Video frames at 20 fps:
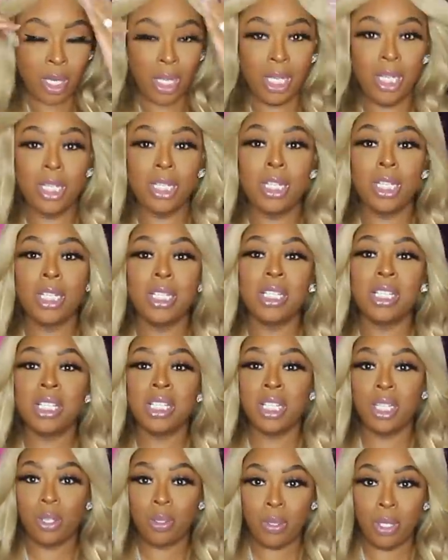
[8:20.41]
anything
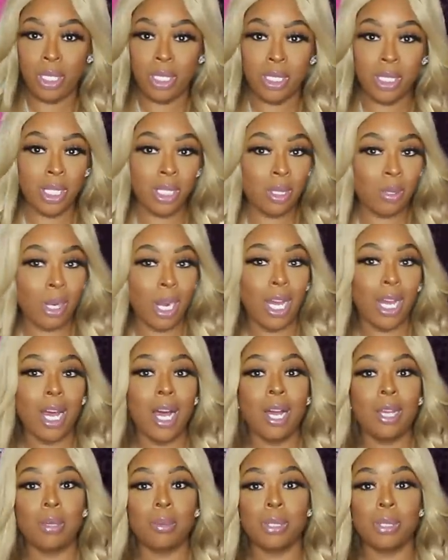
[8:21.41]
serious that's what I call